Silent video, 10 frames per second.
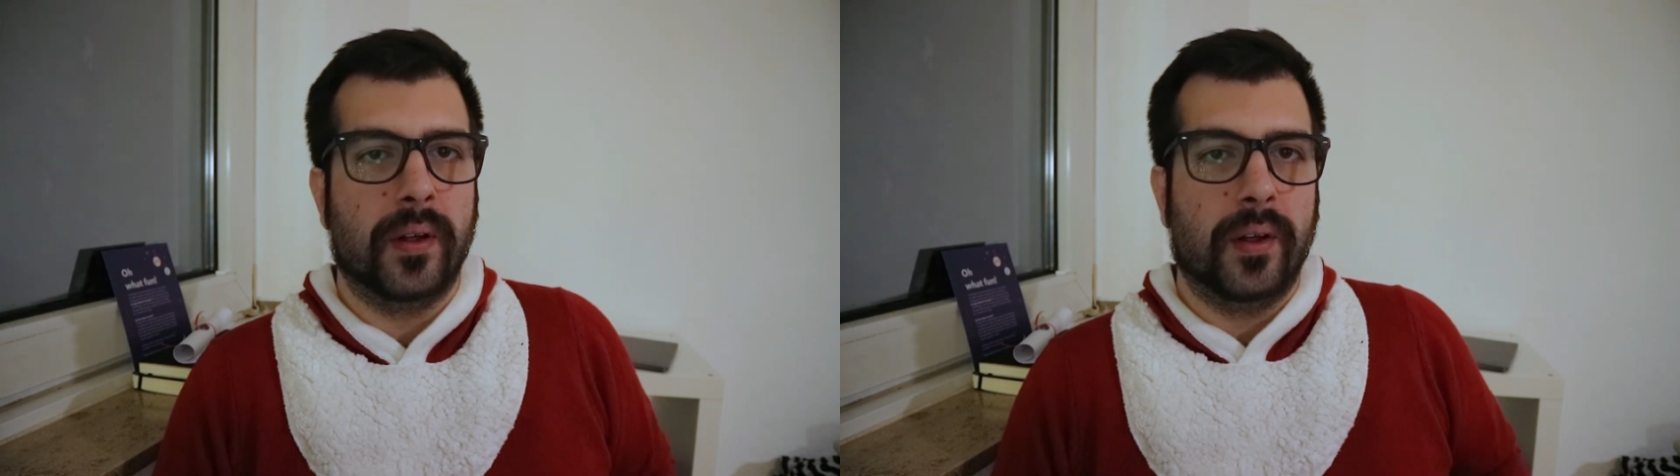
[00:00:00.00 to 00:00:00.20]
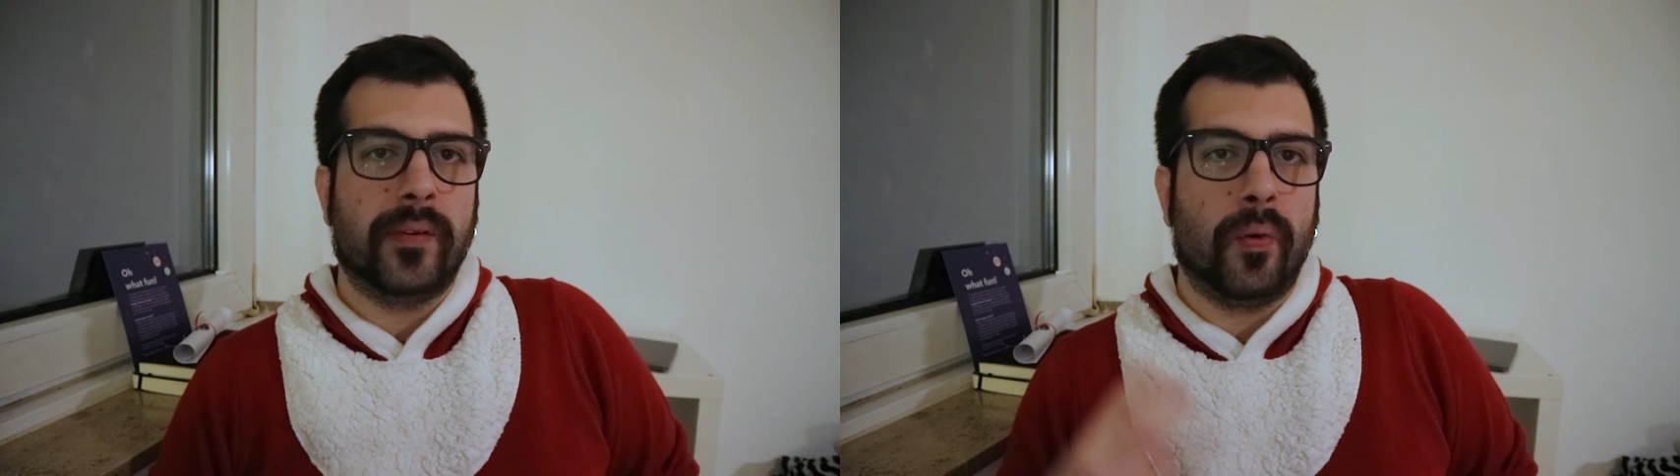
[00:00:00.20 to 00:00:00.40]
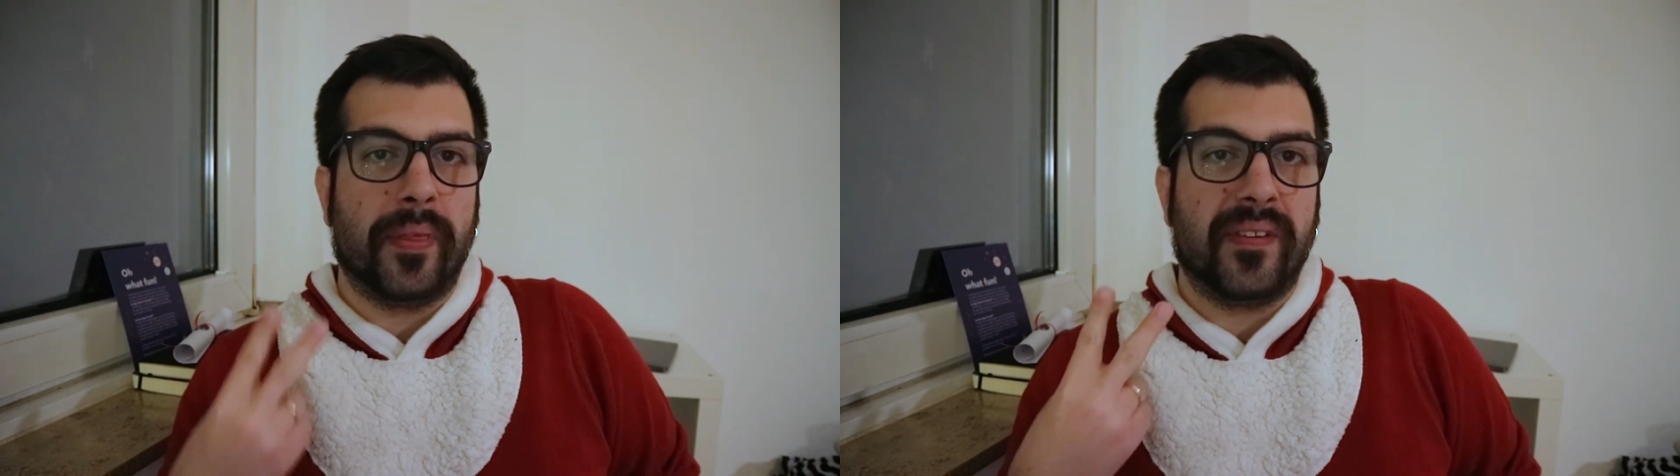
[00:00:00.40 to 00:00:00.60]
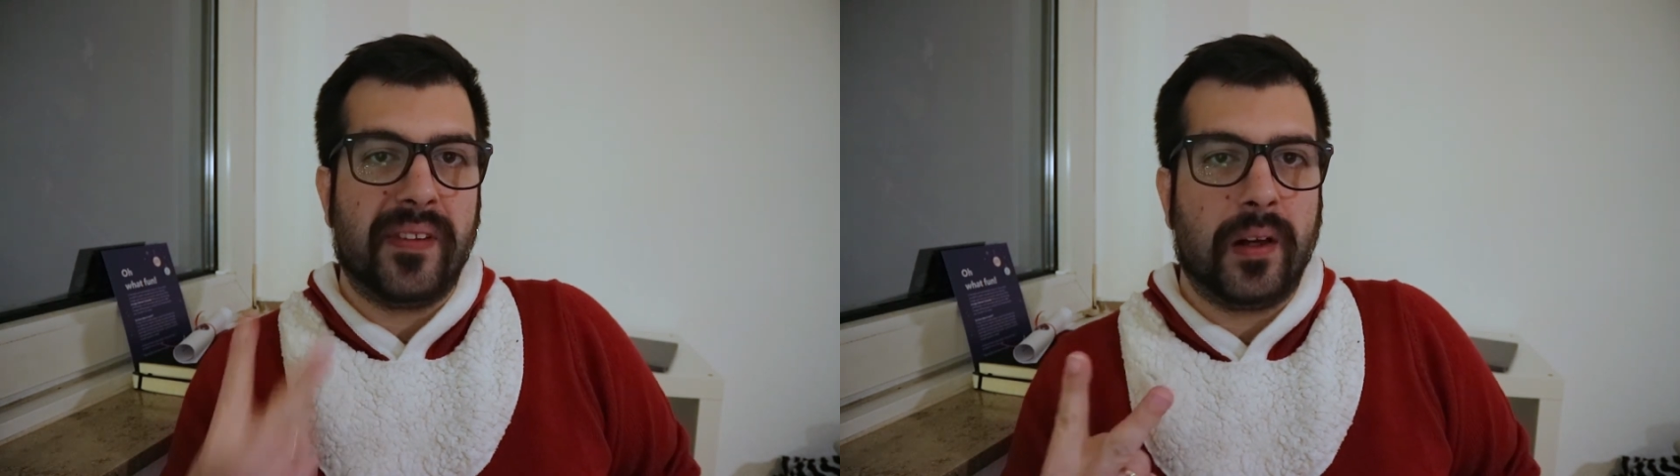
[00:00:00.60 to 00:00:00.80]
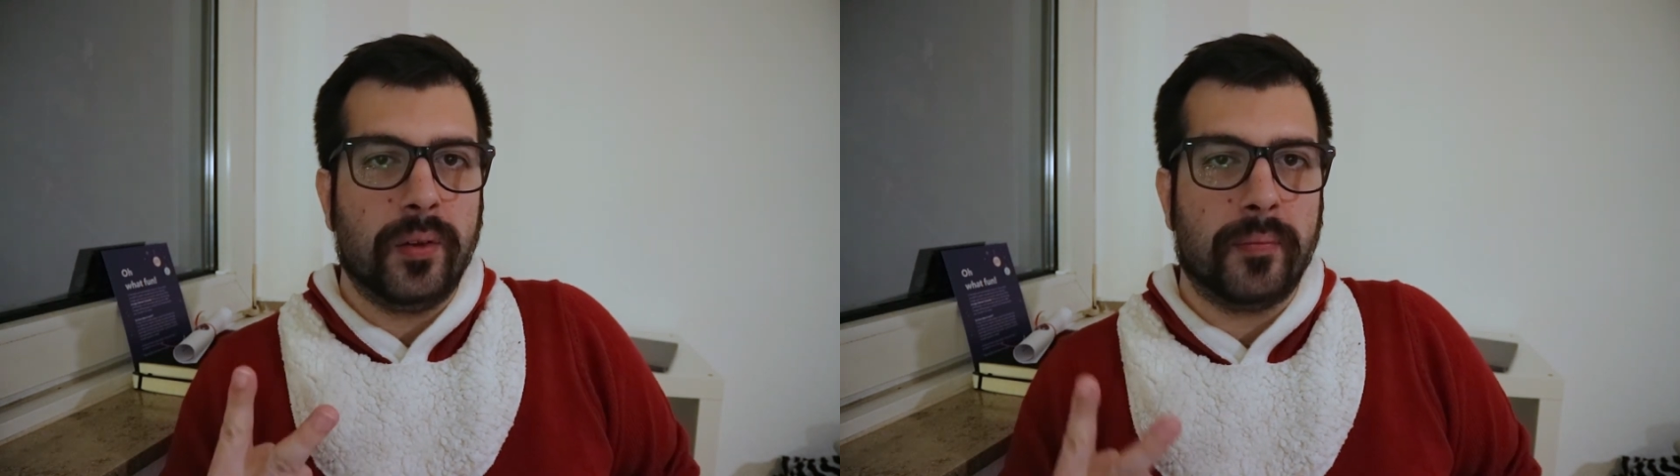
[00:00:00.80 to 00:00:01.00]
So the
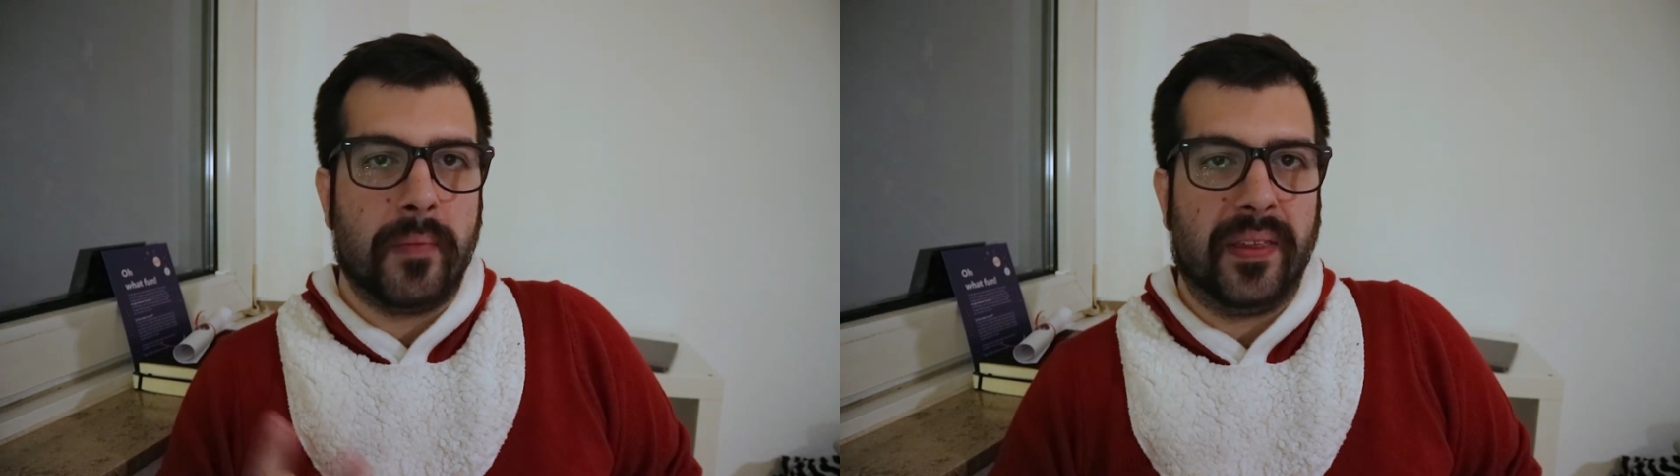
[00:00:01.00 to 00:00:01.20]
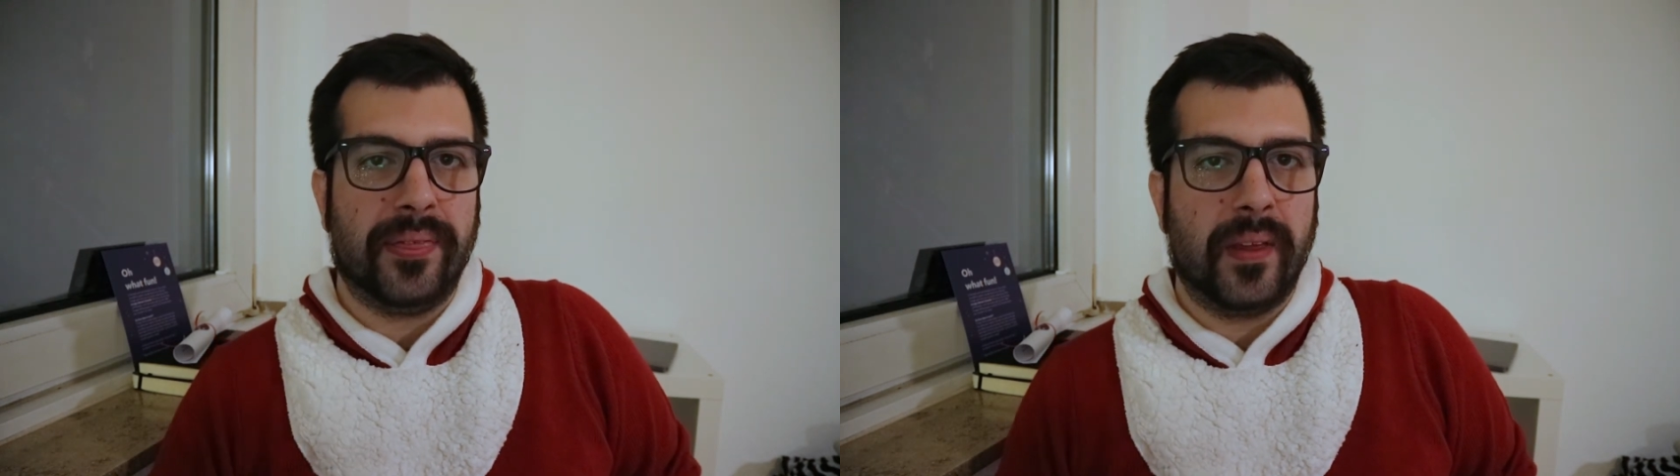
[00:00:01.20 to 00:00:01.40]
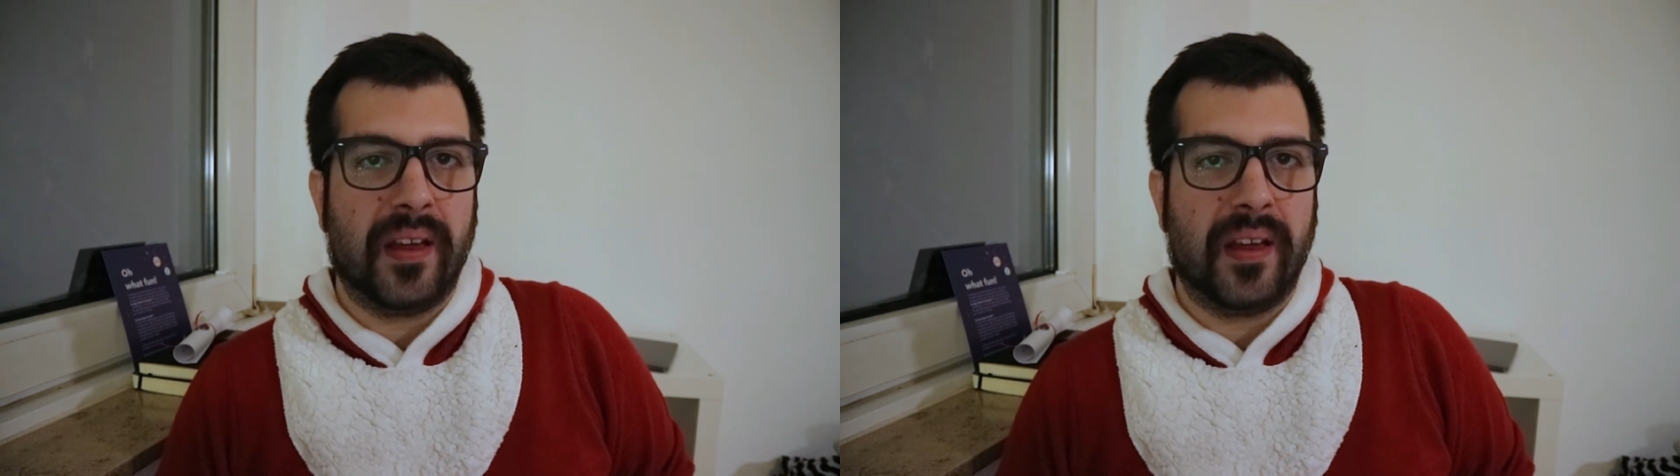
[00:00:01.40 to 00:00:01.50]
second myth